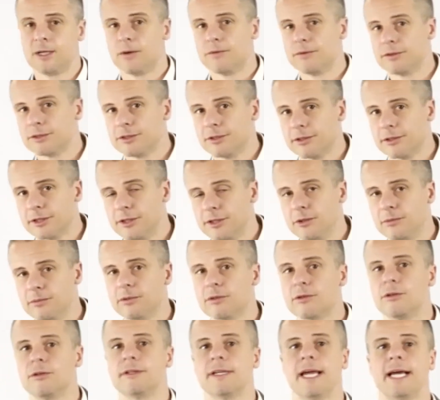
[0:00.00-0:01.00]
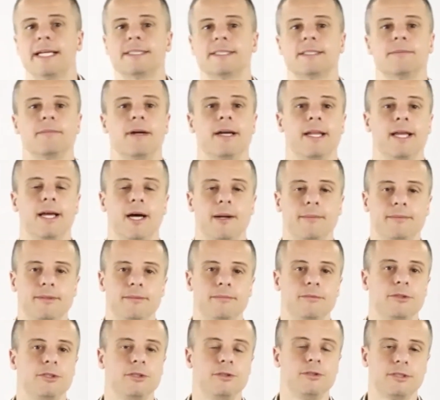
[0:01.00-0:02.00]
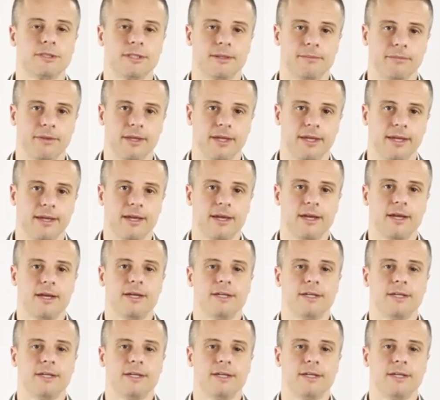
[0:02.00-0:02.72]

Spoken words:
over to the cubicle and ask somebody to help them do something.